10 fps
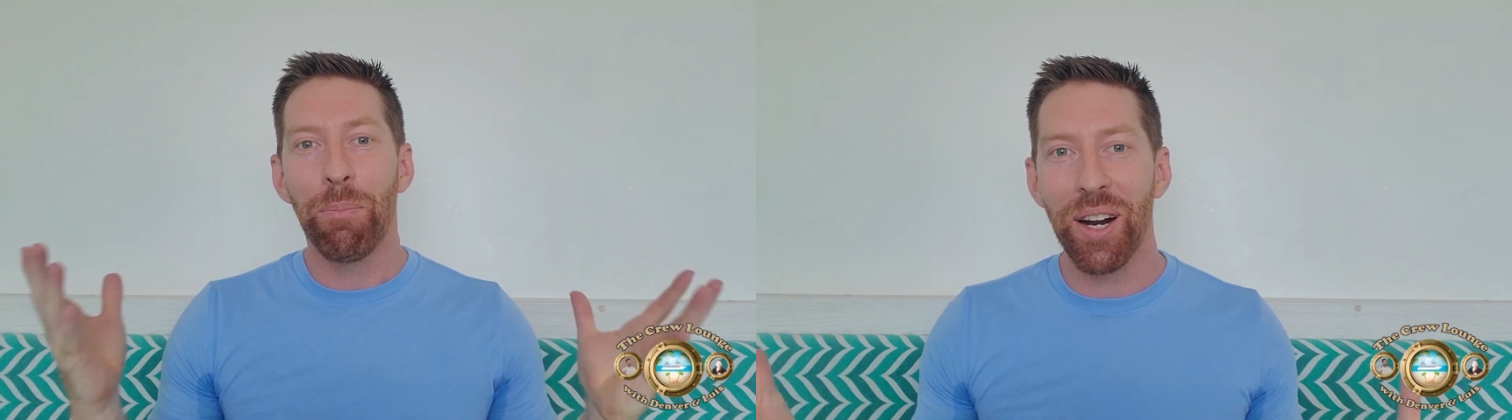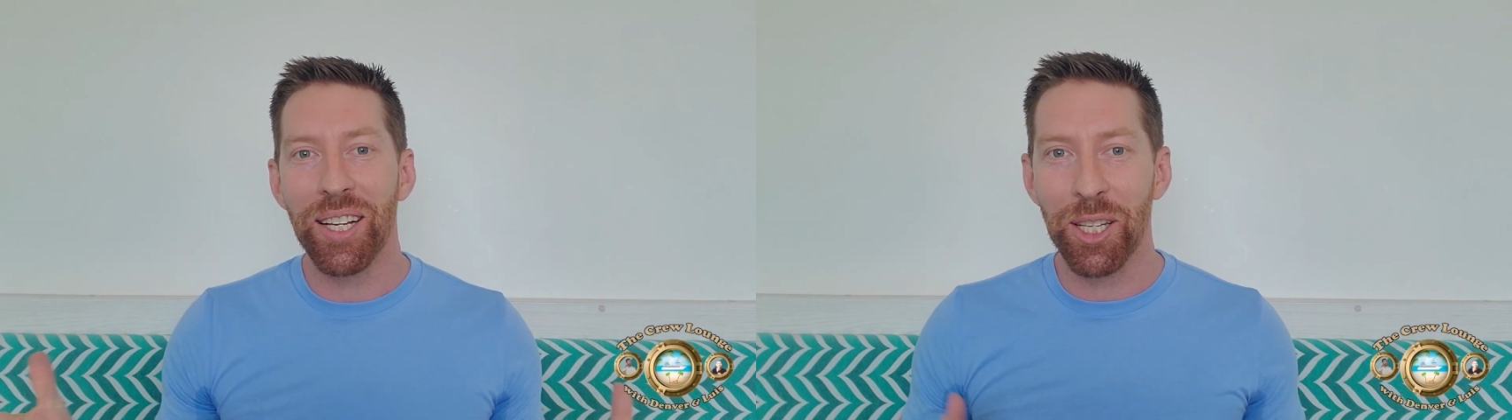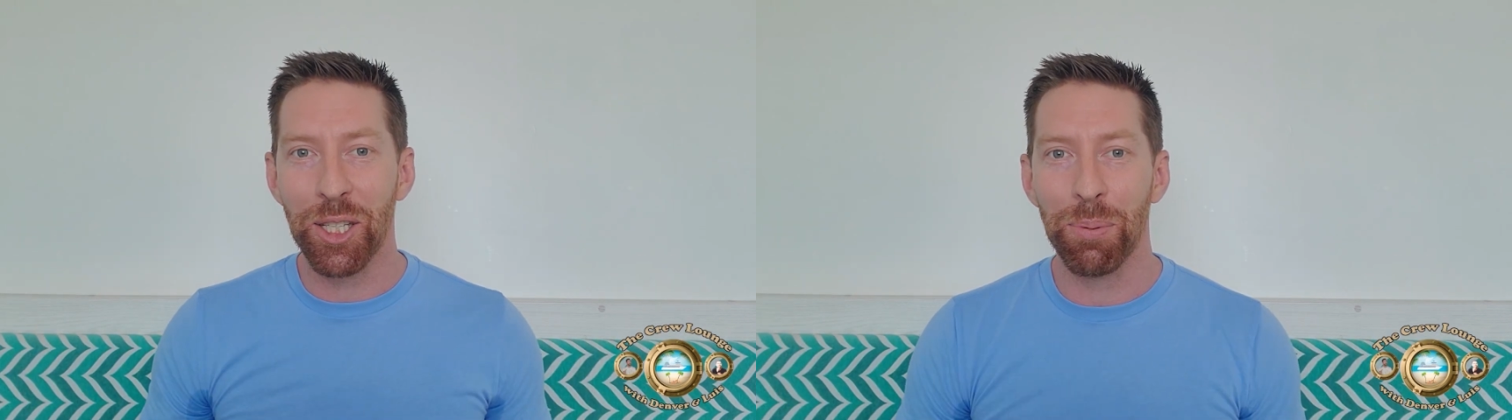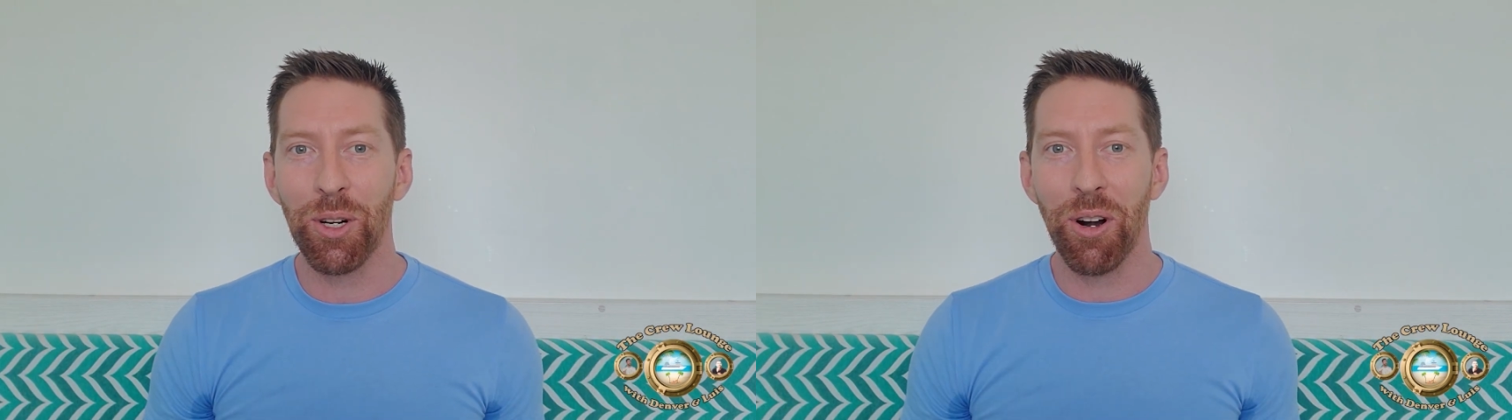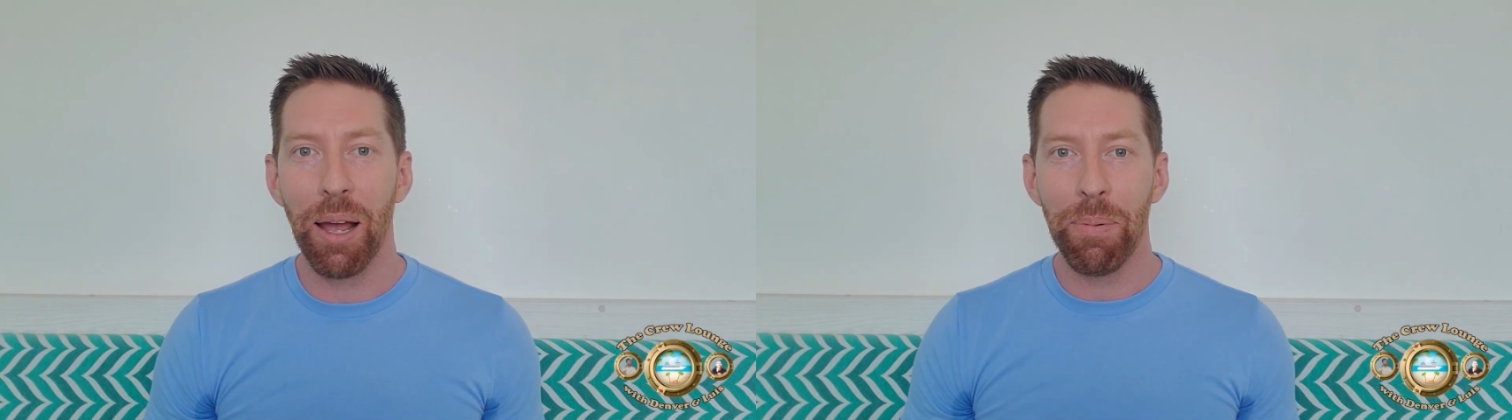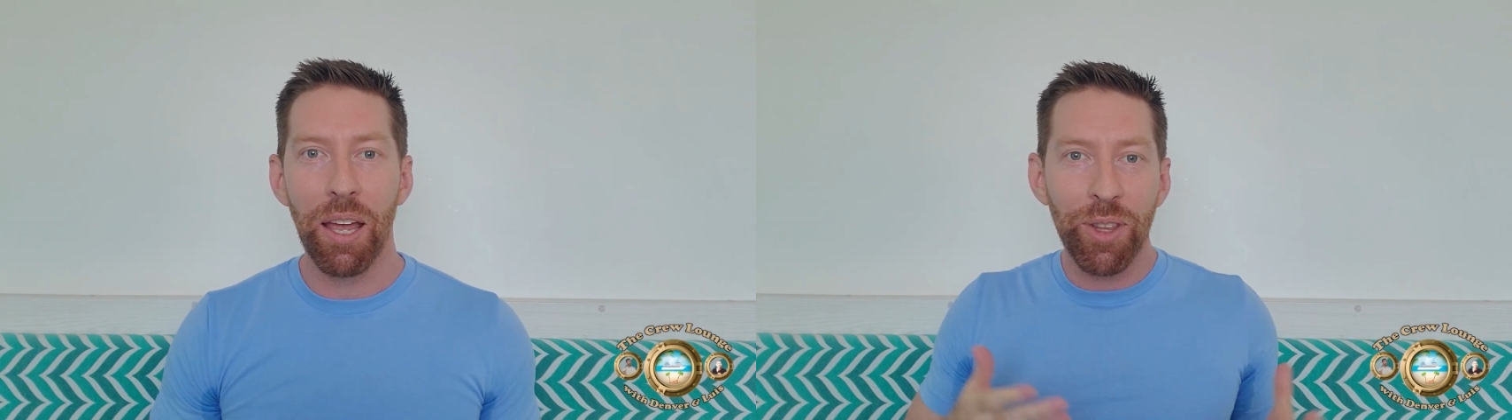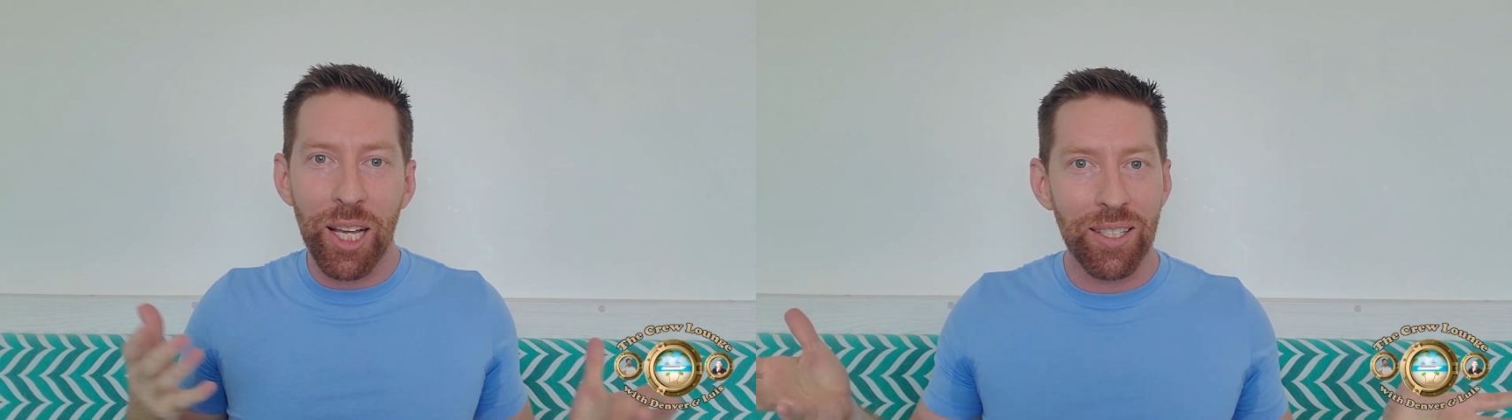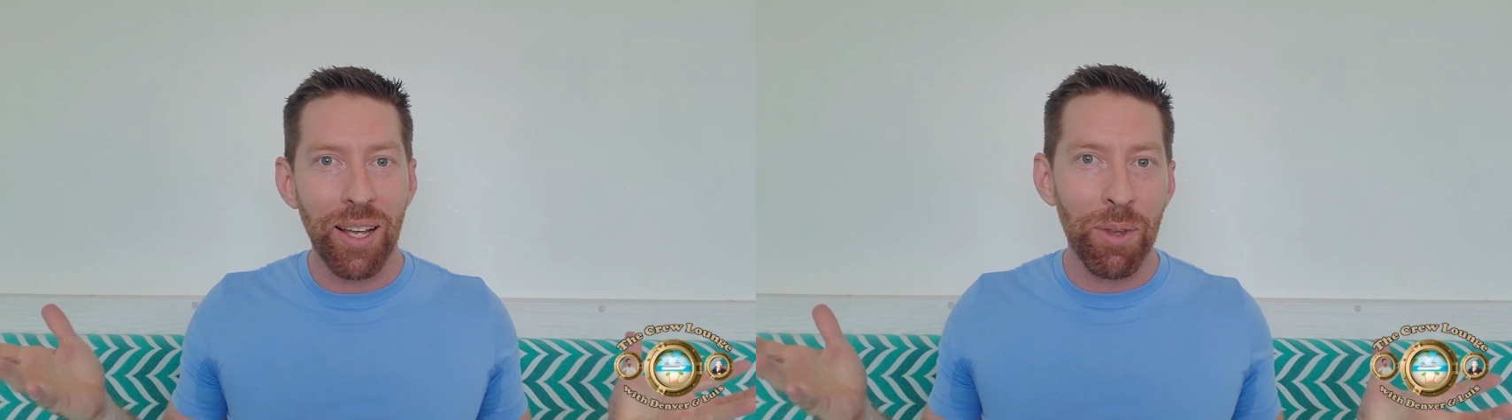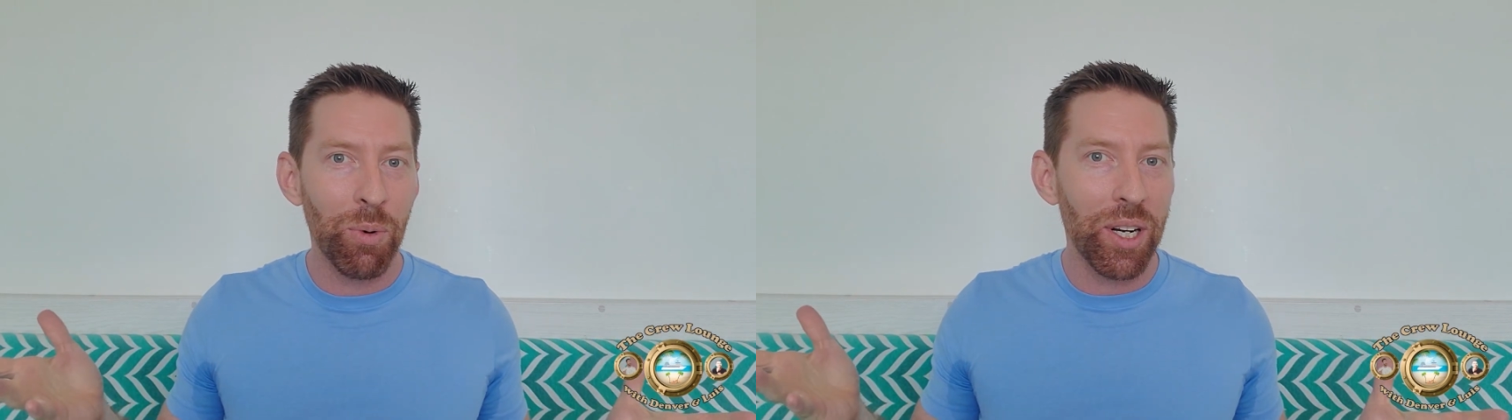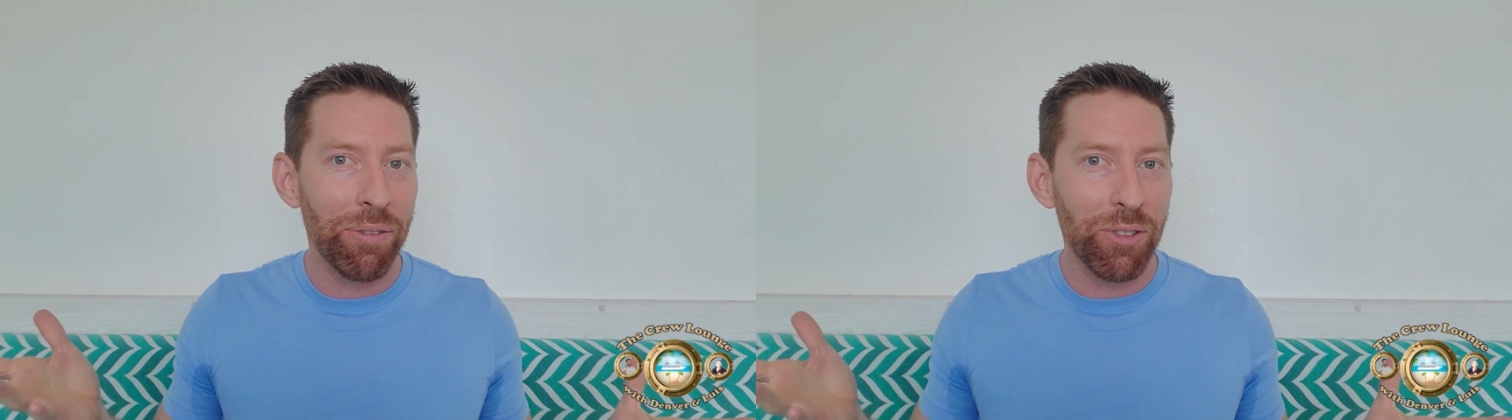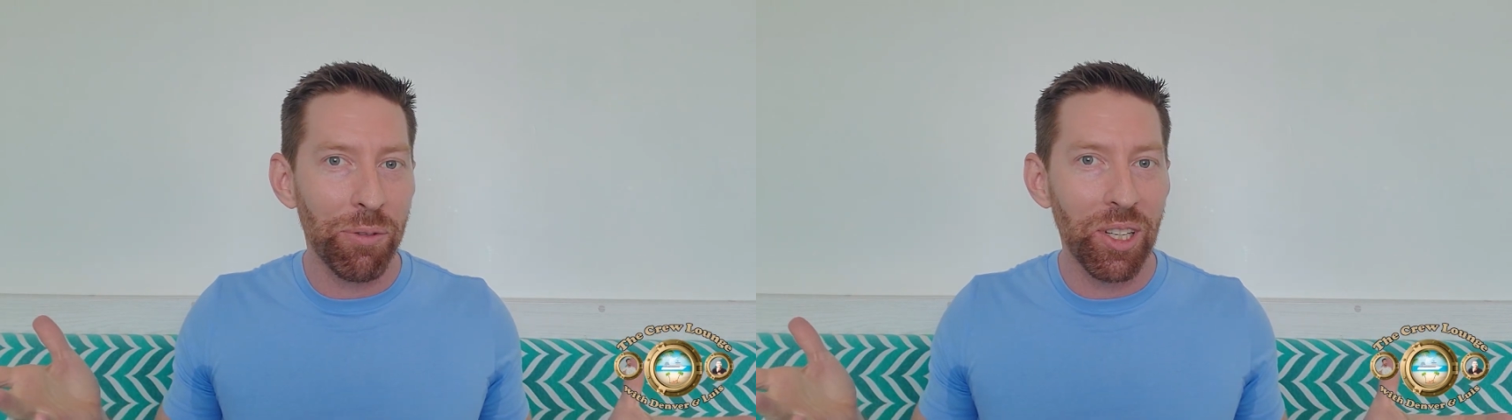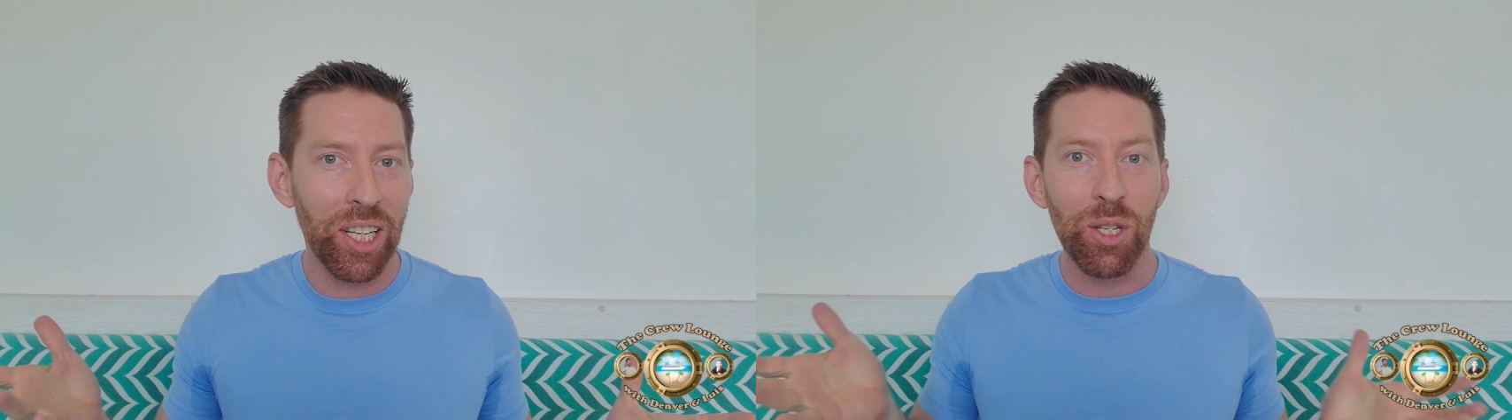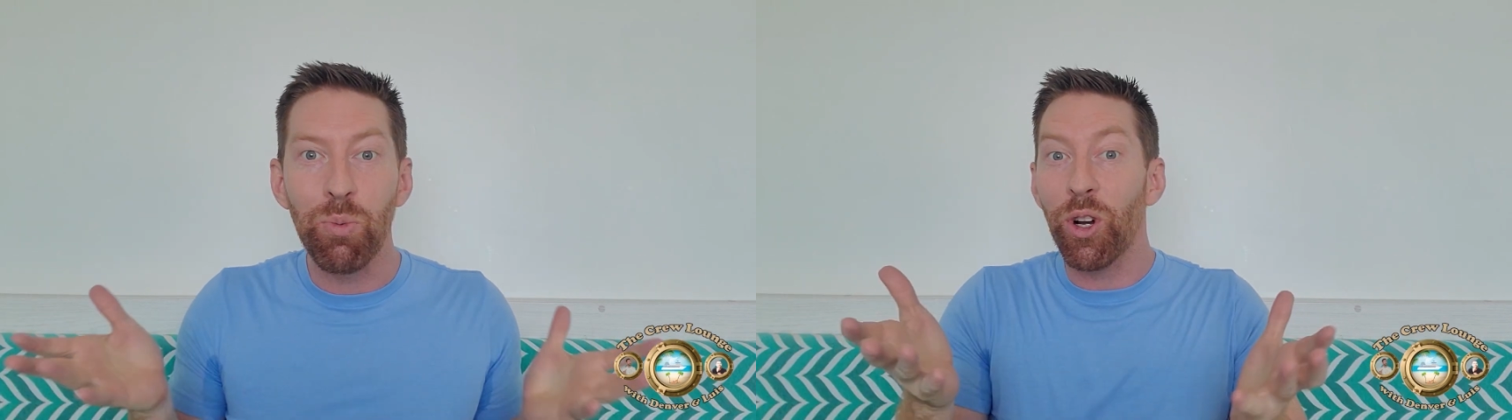press the subscribe if there's something we left off the list.